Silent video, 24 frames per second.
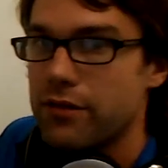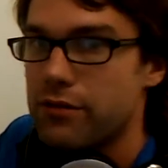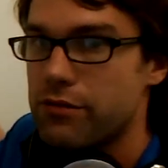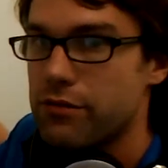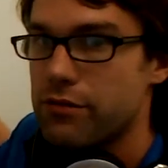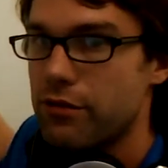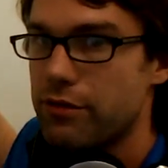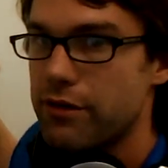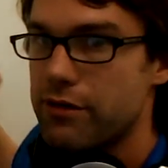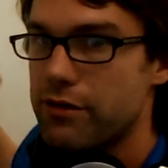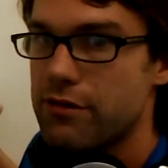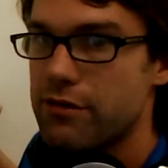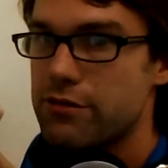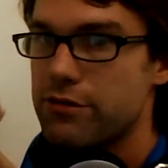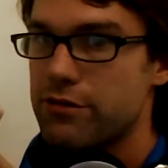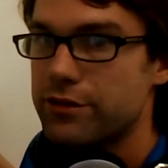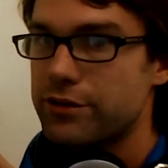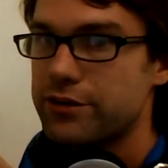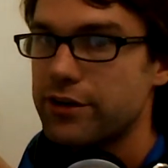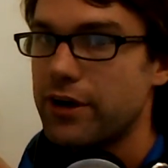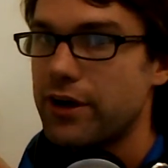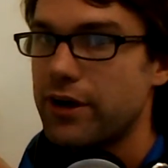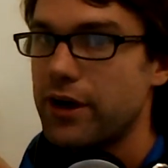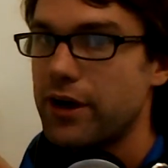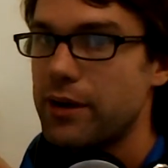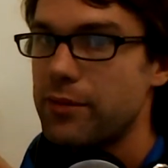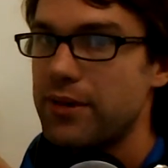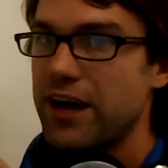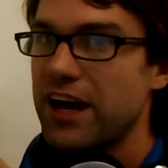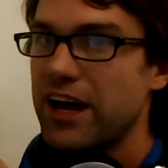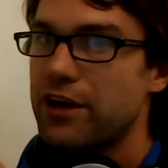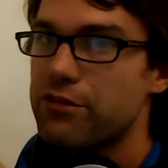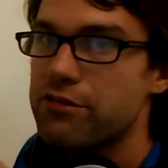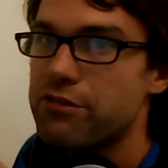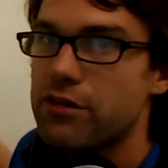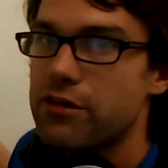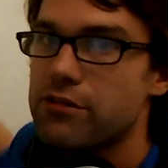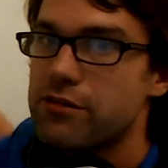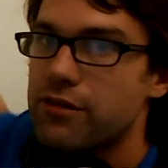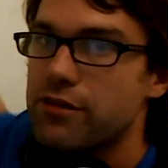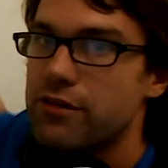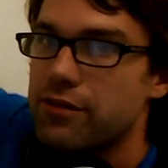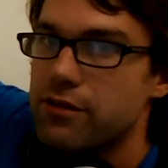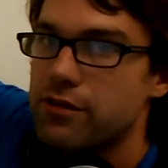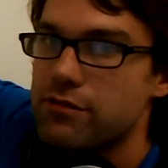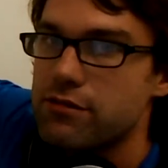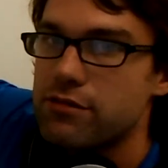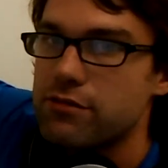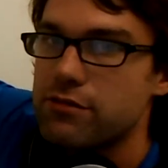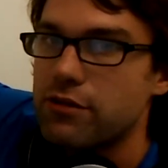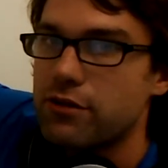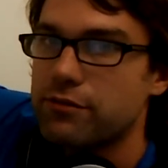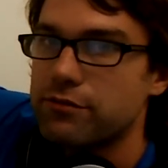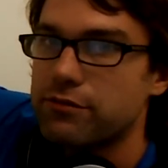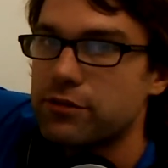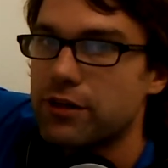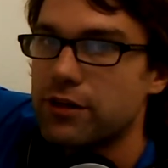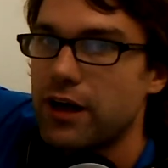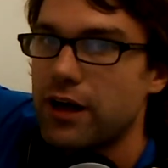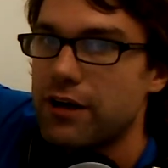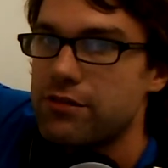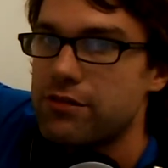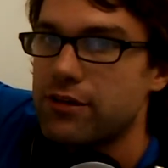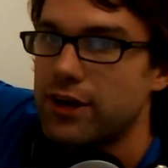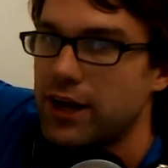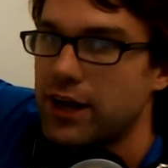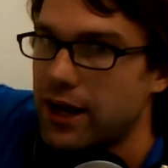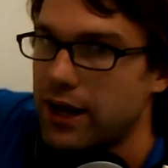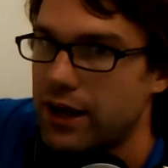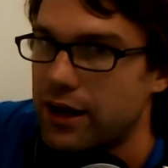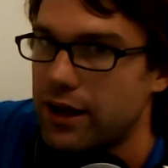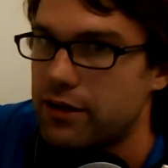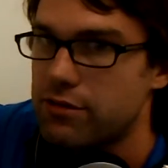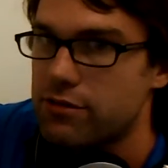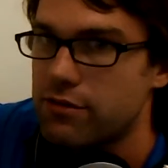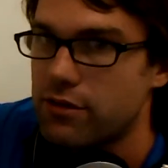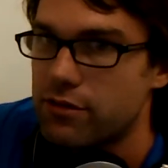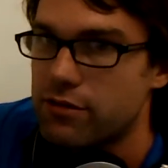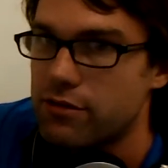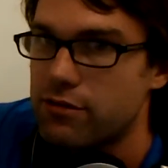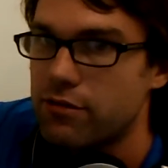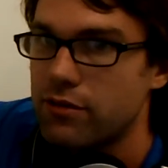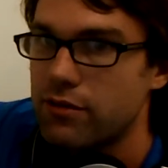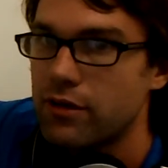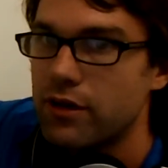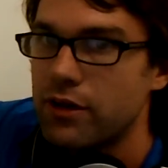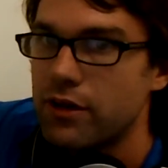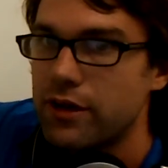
So this is your time axis, and this is your velocity axis.